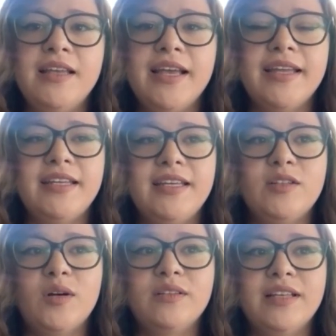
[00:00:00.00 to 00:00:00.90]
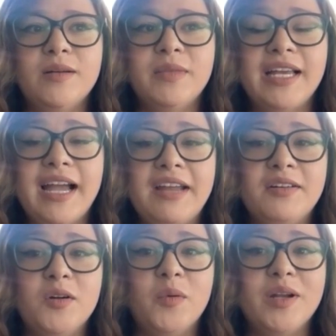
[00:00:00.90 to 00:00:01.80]
And he told them, like, I
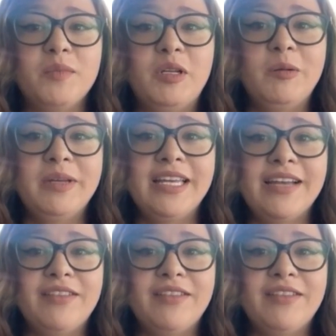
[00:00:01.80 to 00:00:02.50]
don't know what I'm doing.